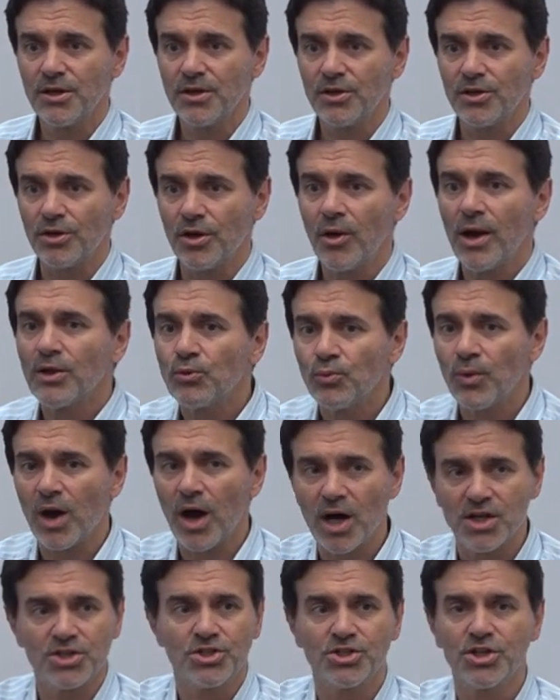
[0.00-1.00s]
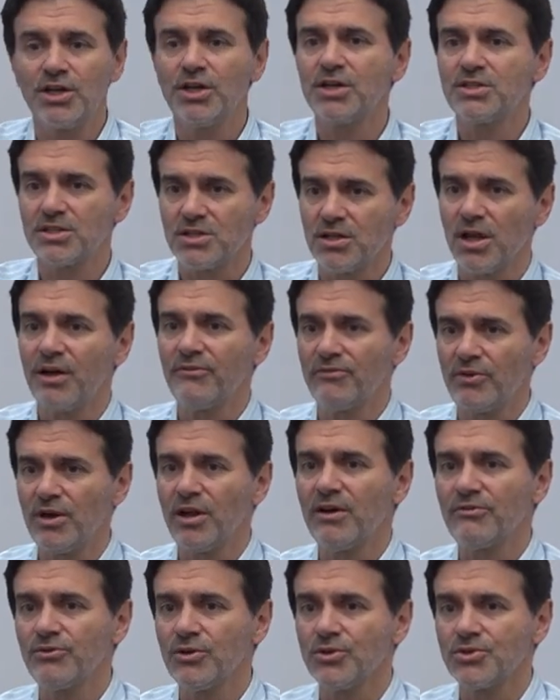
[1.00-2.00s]
You know, and us journalists
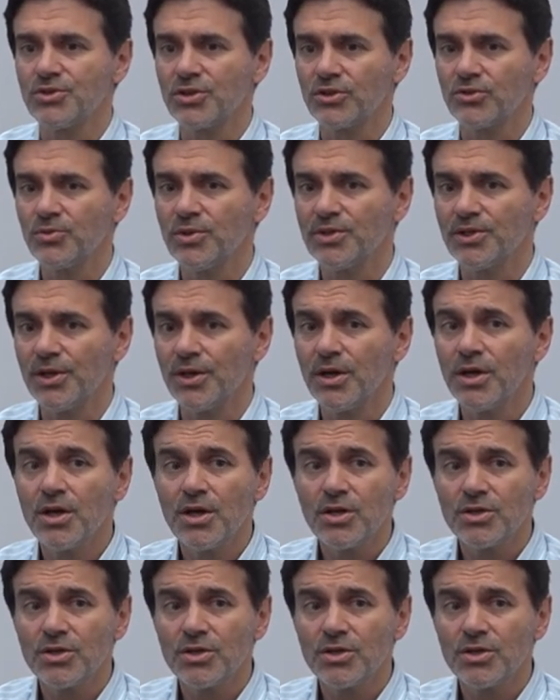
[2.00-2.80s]
love using Twitter.